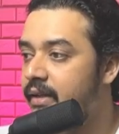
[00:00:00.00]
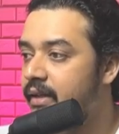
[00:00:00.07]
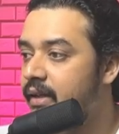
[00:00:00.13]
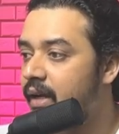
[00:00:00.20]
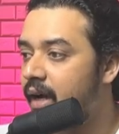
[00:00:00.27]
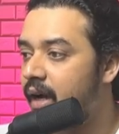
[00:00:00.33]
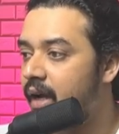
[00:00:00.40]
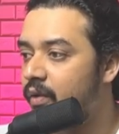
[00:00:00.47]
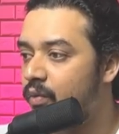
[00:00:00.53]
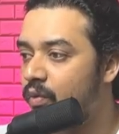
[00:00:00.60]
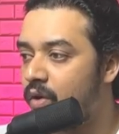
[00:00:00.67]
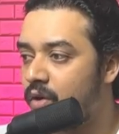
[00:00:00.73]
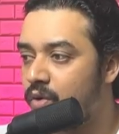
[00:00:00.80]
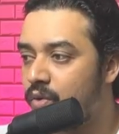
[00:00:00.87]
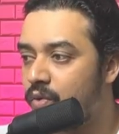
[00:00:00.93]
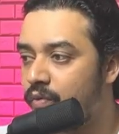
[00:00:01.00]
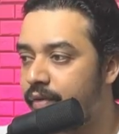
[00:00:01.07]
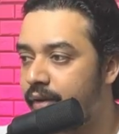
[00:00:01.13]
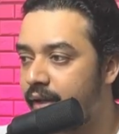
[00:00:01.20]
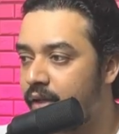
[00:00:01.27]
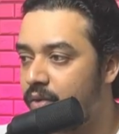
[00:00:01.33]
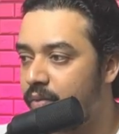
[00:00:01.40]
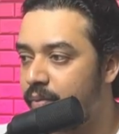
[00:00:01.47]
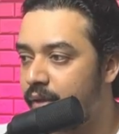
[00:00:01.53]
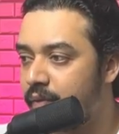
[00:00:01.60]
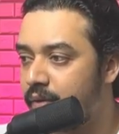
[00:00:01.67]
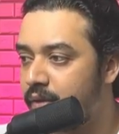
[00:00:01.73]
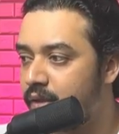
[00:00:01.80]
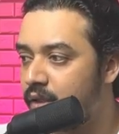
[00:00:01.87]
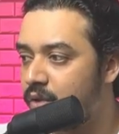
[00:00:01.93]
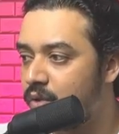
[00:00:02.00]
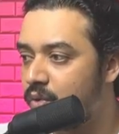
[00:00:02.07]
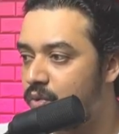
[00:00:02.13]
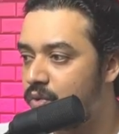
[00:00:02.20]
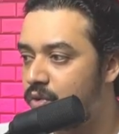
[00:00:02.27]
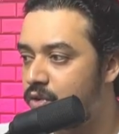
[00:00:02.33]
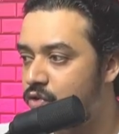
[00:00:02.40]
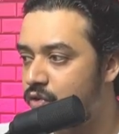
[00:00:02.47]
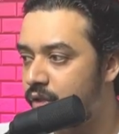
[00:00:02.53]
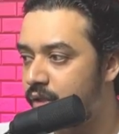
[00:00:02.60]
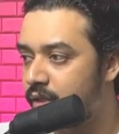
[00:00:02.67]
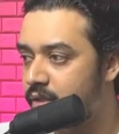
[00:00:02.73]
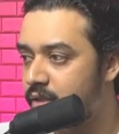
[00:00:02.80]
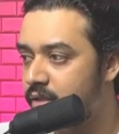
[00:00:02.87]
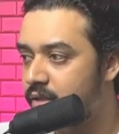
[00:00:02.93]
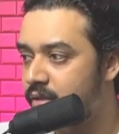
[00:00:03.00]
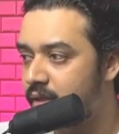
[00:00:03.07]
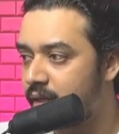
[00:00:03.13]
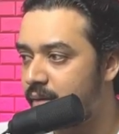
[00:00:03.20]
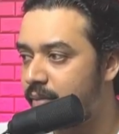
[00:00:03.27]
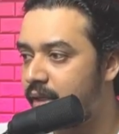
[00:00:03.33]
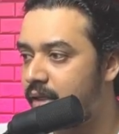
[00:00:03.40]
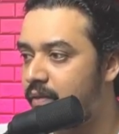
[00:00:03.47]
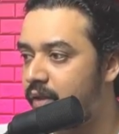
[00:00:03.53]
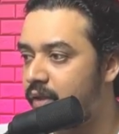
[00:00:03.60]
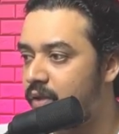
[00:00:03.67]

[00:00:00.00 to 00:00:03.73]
I want to value between the two strings, and by the way you